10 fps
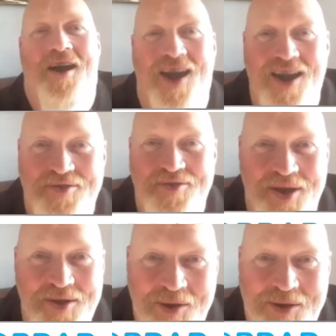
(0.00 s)
everyone,
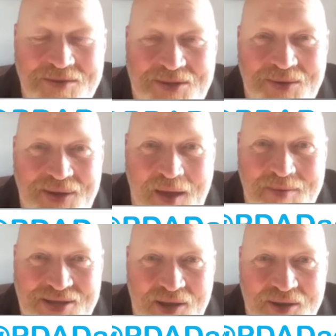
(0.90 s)
and welcome to another
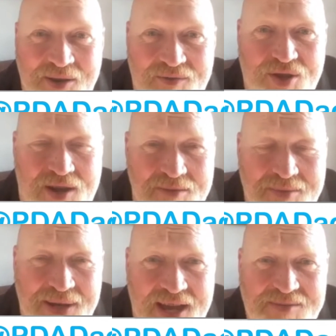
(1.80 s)
episode of the Grumpy
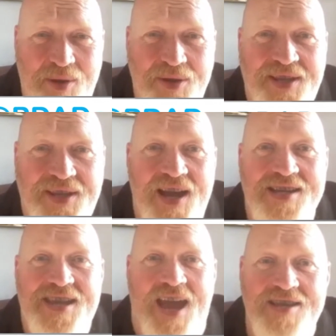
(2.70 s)
Dads
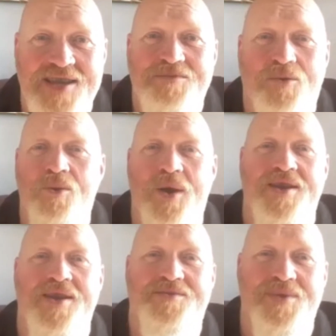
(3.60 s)
podcast. As
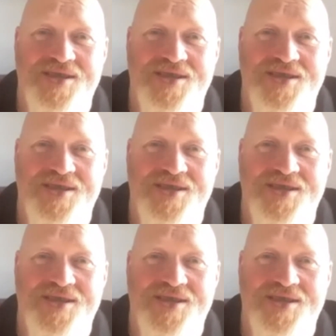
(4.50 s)
always, with us is